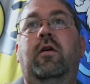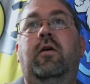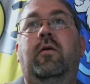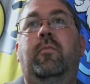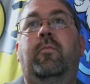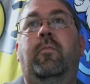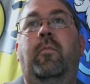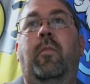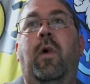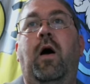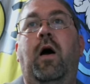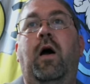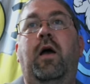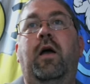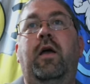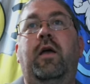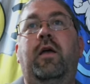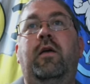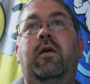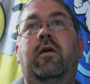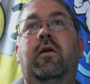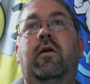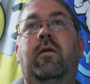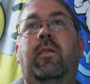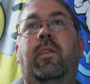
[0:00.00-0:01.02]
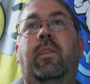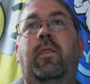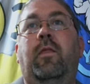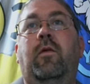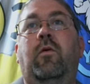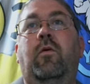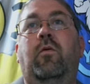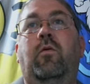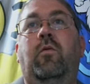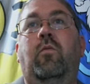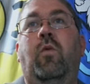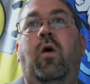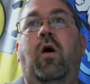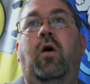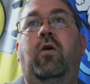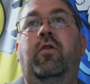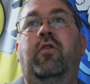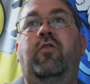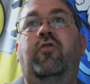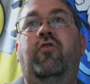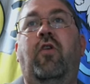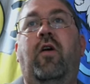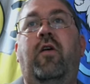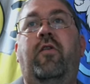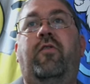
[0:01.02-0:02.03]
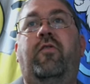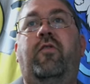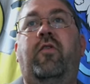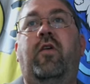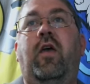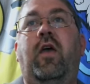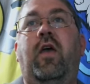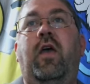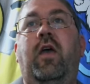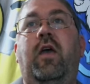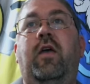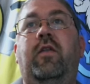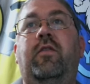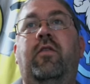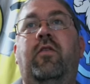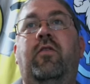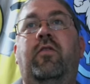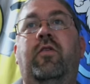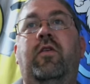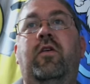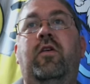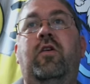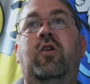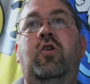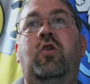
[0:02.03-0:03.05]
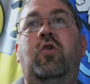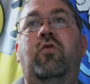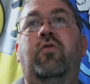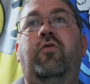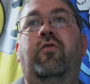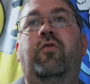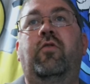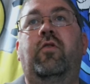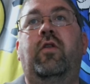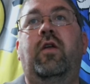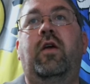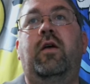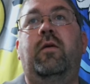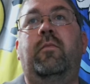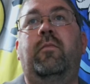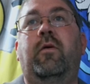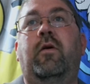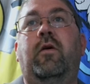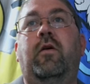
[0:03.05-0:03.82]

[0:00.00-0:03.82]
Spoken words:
my wallet address and the username.